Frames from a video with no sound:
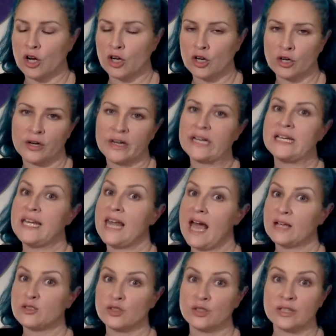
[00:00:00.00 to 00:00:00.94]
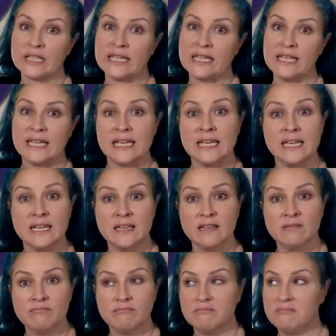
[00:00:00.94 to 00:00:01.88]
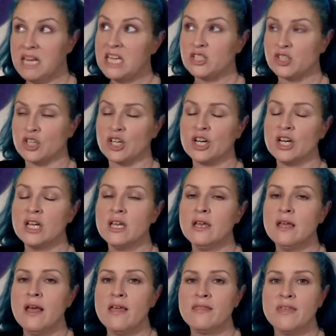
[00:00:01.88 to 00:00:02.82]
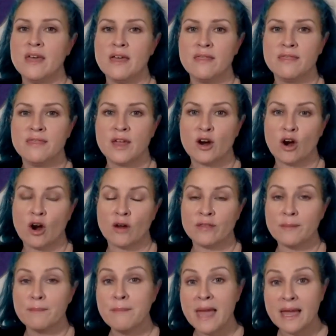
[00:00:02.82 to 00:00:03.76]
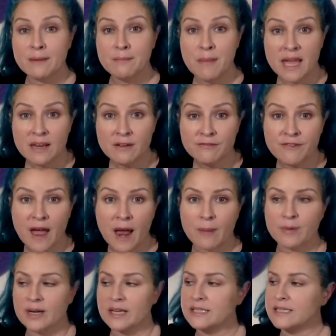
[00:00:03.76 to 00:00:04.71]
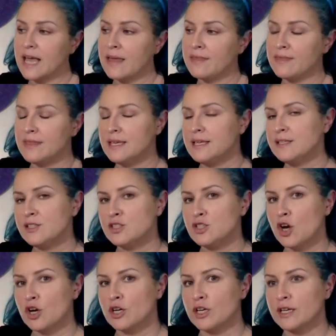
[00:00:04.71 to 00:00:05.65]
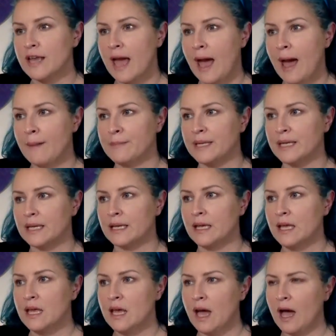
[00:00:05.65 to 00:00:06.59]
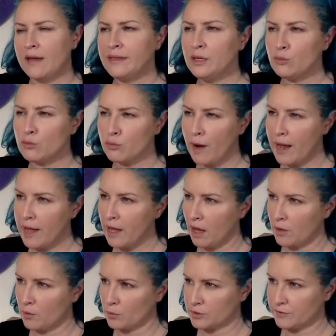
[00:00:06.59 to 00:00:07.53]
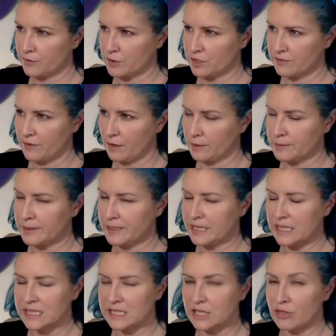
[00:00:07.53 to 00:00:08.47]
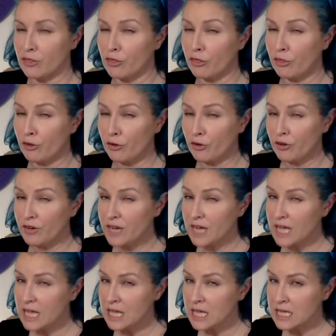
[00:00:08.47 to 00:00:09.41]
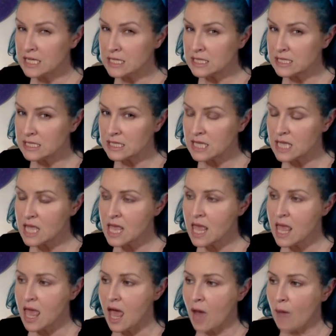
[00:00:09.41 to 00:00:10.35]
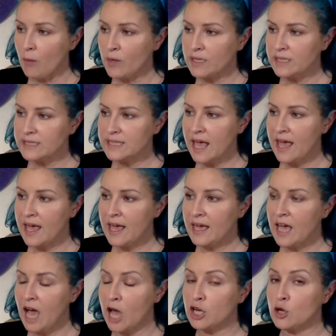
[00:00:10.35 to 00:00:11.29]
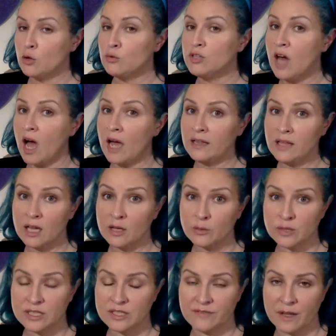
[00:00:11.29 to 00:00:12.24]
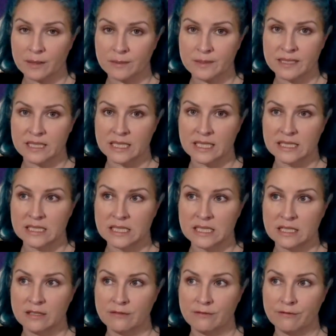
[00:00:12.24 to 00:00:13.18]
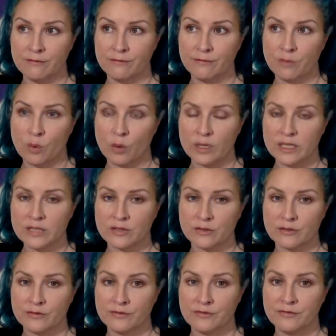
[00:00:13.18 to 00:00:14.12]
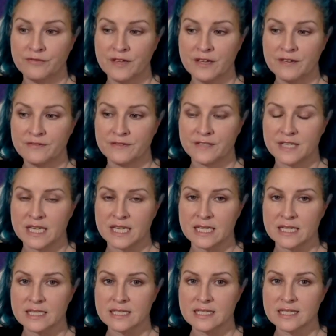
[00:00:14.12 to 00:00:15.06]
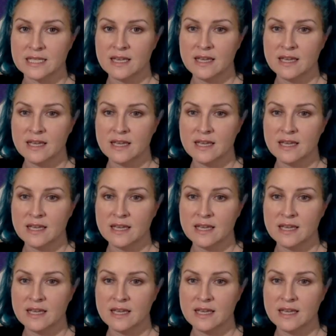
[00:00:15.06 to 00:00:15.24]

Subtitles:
occurring naturally in nature. Then there are the man-made fabrics, and these started happening, I think rayon was first developed in the 1930s. I want to say, I know nylon was developed in the 1940s or 50s,